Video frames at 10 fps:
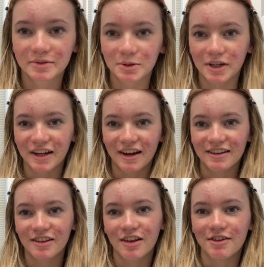Okay, I
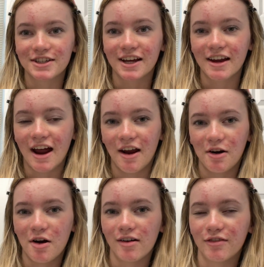did the other side. I don't
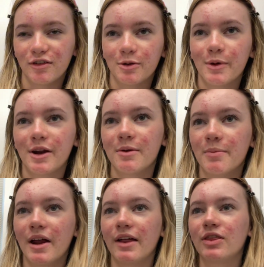know how to feel about it,
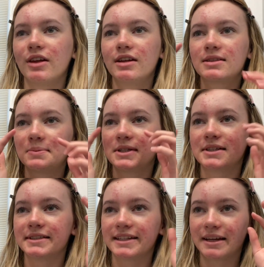but I think it's
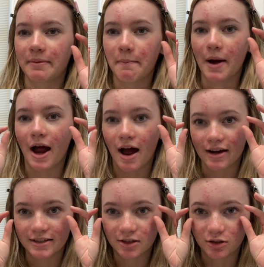because like my
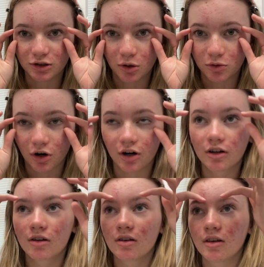eyes are so
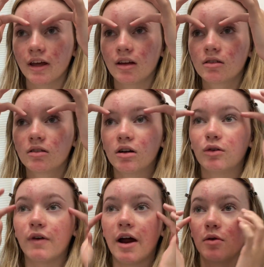dark. Like
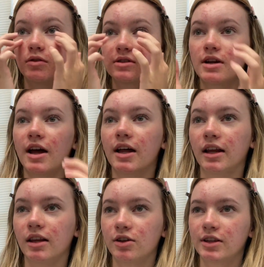around, I
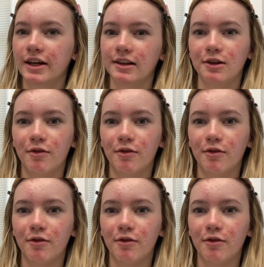look like a little